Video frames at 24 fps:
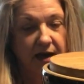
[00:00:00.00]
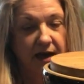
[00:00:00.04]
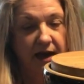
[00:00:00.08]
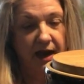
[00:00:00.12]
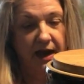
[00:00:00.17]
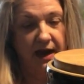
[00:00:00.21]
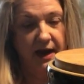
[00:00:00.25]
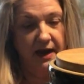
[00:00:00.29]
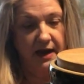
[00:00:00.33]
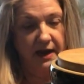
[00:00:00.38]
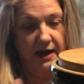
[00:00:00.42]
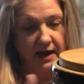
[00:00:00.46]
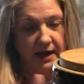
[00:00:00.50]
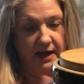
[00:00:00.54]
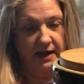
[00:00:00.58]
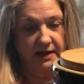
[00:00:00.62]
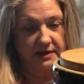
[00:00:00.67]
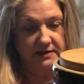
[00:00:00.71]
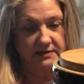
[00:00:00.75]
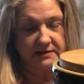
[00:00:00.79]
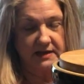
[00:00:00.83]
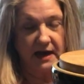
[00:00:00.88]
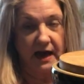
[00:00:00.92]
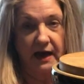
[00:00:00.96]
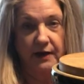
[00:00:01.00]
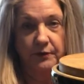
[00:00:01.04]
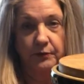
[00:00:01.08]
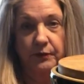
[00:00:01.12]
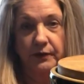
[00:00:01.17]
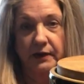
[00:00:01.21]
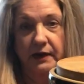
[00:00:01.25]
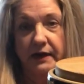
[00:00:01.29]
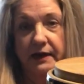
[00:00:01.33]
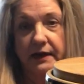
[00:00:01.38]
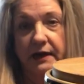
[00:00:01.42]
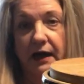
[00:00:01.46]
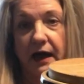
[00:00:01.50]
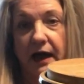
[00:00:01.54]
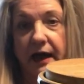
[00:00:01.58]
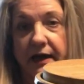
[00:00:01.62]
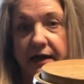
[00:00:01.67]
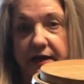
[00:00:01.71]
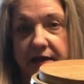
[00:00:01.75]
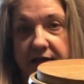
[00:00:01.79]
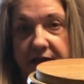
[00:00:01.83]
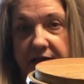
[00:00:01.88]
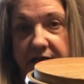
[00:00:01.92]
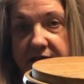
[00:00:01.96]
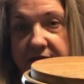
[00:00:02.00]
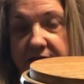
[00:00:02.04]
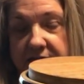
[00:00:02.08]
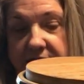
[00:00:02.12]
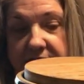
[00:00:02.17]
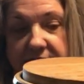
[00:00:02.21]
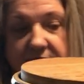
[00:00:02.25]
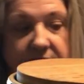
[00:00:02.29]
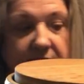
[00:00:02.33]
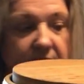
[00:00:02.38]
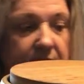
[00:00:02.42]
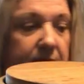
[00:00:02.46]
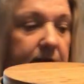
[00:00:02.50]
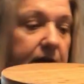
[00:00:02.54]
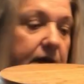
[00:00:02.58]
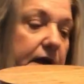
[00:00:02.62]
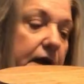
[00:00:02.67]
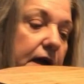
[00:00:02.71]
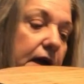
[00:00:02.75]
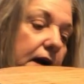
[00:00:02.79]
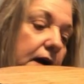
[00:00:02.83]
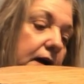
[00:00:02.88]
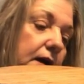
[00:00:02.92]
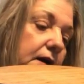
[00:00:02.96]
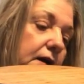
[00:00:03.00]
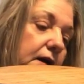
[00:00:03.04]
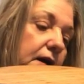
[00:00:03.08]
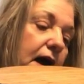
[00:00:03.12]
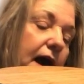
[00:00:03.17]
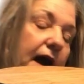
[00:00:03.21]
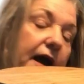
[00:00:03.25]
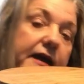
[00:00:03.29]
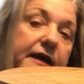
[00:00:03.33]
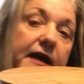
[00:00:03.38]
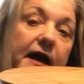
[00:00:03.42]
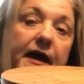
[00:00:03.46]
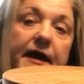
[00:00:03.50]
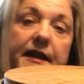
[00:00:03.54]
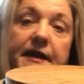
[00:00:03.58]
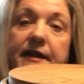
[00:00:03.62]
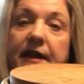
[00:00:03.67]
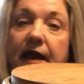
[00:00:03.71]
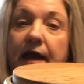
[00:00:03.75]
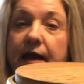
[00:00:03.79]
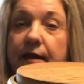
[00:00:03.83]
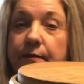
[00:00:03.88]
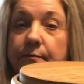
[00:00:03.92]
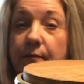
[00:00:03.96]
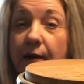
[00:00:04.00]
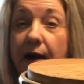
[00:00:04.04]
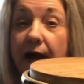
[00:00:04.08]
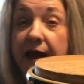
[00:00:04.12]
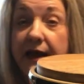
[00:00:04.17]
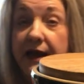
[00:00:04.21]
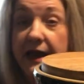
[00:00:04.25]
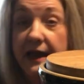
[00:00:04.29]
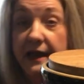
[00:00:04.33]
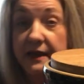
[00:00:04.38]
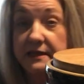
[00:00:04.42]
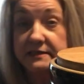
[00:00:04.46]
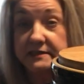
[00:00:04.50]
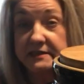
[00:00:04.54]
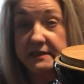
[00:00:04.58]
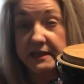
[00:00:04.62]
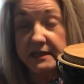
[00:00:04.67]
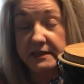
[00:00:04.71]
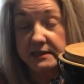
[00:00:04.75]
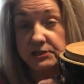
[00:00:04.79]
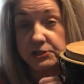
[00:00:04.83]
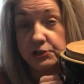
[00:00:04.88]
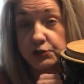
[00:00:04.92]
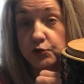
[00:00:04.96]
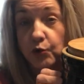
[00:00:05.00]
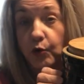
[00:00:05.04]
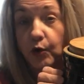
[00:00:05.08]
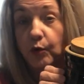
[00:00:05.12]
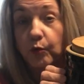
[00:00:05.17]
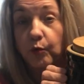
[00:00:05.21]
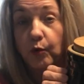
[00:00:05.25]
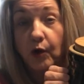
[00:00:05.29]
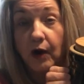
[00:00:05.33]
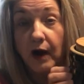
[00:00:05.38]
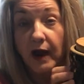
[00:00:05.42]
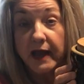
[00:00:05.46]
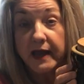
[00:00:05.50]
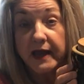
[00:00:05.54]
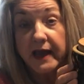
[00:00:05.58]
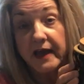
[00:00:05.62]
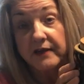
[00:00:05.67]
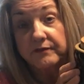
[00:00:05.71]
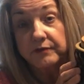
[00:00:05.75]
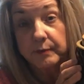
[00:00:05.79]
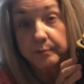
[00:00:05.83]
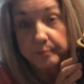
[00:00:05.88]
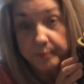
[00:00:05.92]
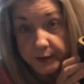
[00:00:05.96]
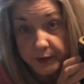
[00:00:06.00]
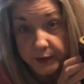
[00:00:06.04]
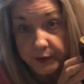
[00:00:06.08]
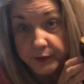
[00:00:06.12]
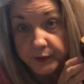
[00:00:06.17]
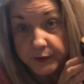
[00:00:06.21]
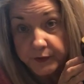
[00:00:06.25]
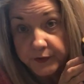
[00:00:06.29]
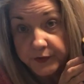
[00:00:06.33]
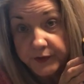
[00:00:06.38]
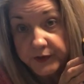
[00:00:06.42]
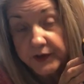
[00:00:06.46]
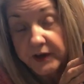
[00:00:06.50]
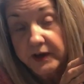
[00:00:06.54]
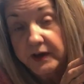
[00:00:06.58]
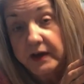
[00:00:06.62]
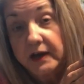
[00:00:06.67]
And I really like this. I got it at my antique store where I have a booth,